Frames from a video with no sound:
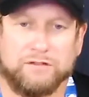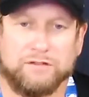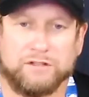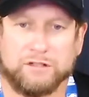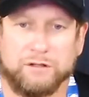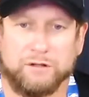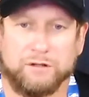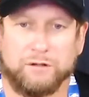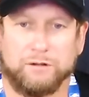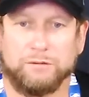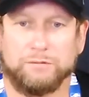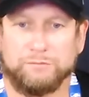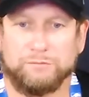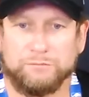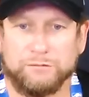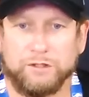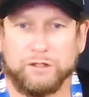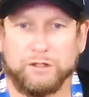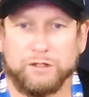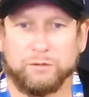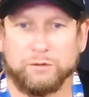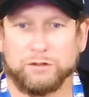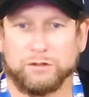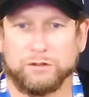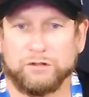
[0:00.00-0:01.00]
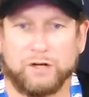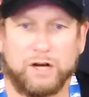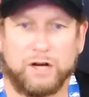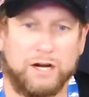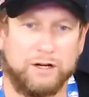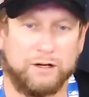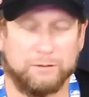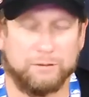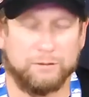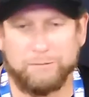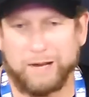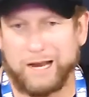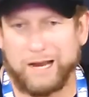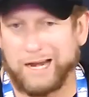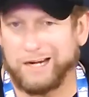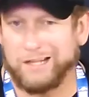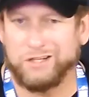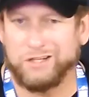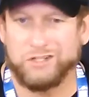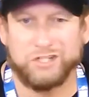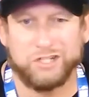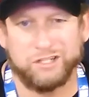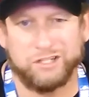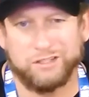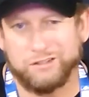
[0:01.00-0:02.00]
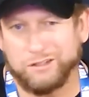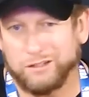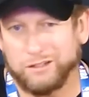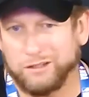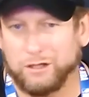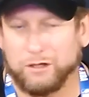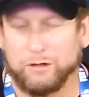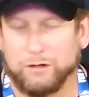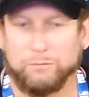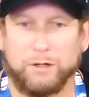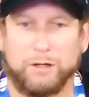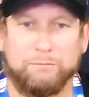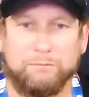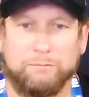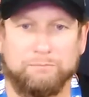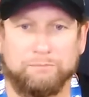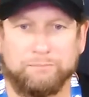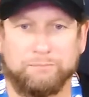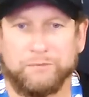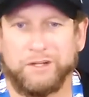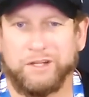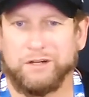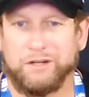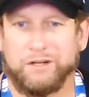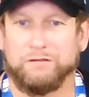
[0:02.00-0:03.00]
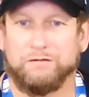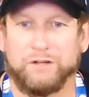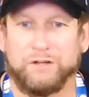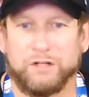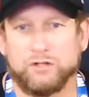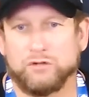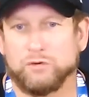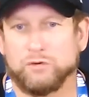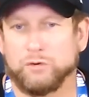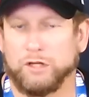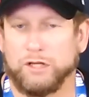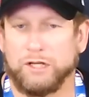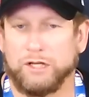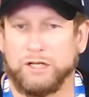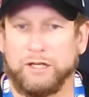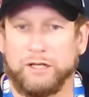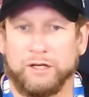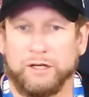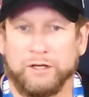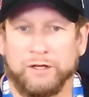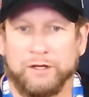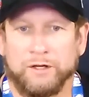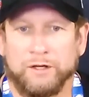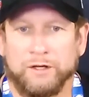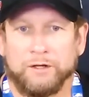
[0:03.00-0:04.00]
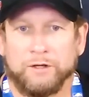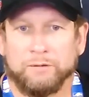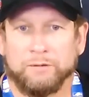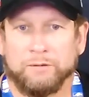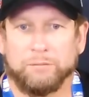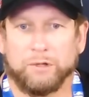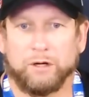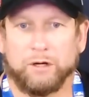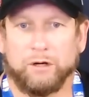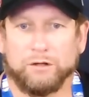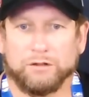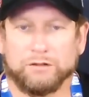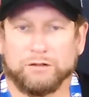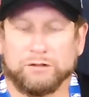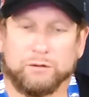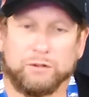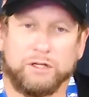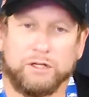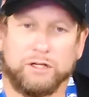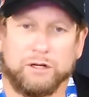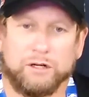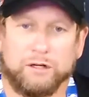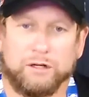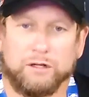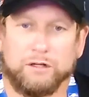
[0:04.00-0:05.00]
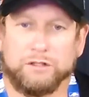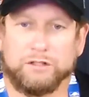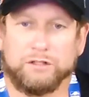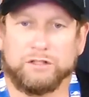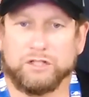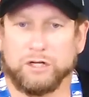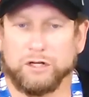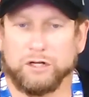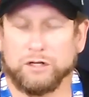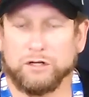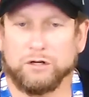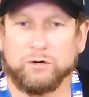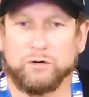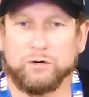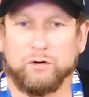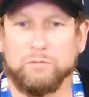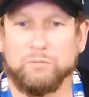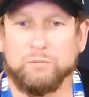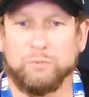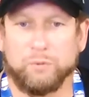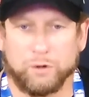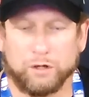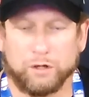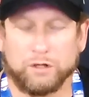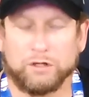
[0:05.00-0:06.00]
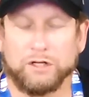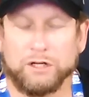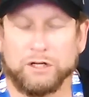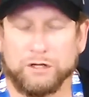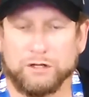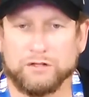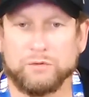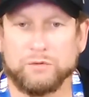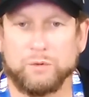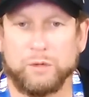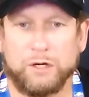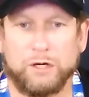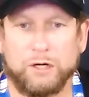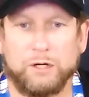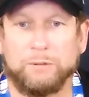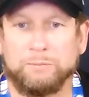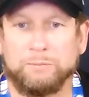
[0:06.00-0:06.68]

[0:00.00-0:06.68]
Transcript: So, you know, we're trying to manage it a little bit individually, but also get a good chunk of group work done as well.